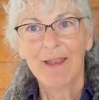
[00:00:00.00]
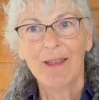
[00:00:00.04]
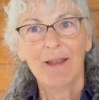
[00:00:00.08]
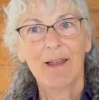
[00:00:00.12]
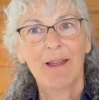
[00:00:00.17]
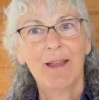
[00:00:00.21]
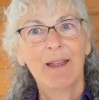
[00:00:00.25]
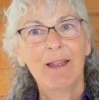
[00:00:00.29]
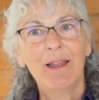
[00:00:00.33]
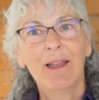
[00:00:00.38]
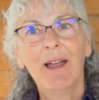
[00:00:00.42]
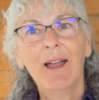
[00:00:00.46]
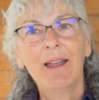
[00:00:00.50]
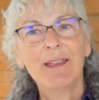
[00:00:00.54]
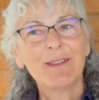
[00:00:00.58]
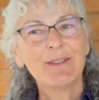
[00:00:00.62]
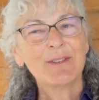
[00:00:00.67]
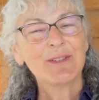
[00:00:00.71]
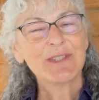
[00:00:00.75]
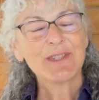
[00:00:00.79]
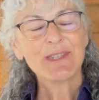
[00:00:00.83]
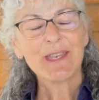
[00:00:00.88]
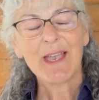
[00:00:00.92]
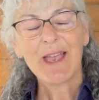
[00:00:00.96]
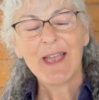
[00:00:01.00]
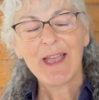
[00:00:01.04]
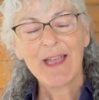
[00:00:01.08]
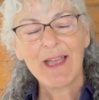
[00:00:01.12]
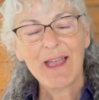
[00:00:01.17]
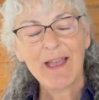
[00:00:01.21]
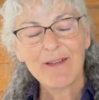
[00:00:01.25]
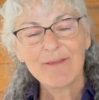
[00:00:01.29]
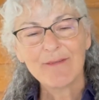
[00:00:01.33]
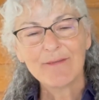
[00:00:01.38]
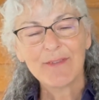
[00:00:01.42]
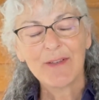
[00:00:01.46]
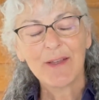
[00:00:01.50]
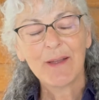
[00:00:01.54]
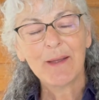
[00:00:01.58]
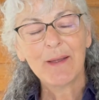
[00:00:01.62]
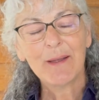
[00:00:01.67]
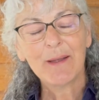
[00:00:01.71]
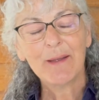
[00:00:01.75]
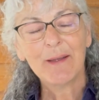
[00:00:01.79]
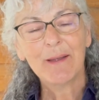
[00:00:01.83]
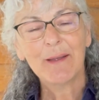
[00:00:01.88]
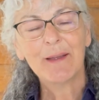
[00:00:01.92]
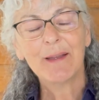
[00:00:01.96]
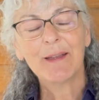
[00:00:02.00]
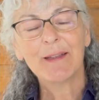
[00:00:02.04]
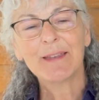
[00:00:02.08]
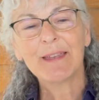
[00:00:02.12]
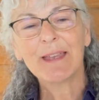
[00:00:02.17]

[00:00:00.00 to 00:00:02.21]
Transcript: I used to have a